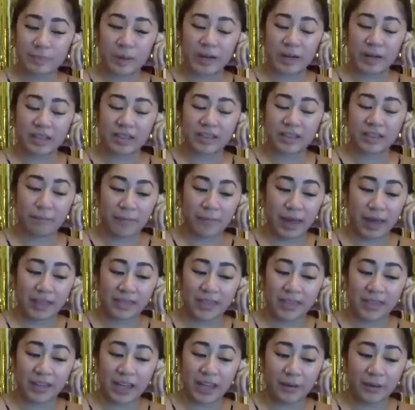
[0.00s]
but the
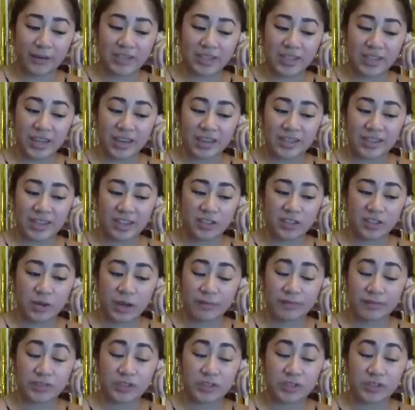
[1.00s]
main thing I would say is that you
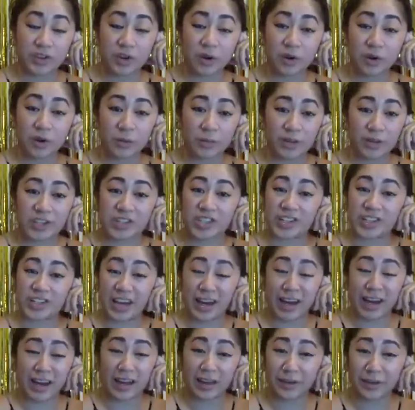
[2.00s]
have so much
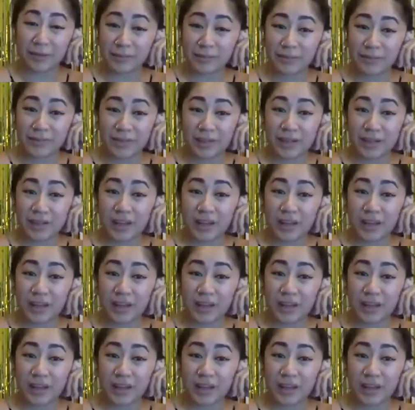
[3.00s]
time.